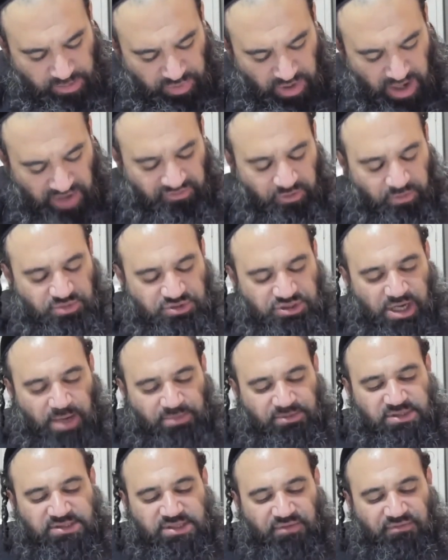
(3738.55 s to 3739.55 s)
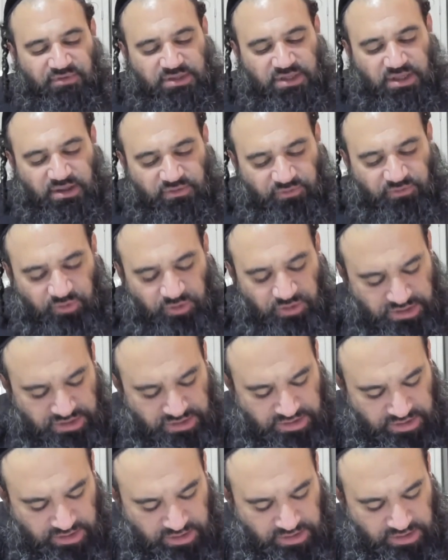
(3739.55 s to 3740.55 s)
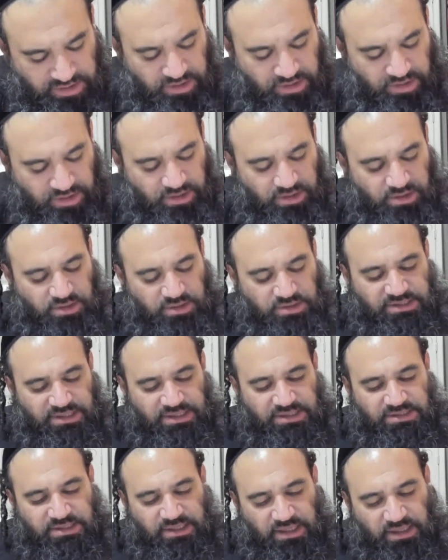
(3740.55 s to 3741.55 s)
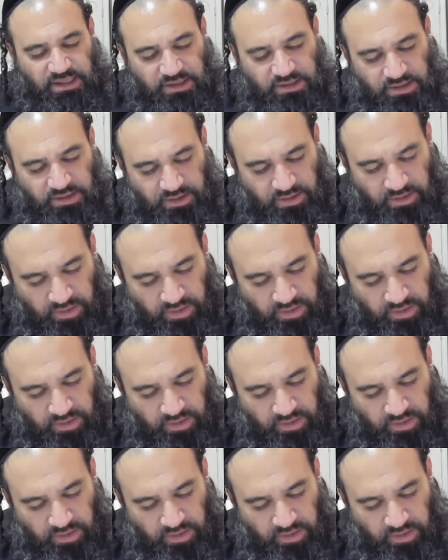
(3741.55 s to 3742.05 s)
Proverbs chapter 17 verse 16?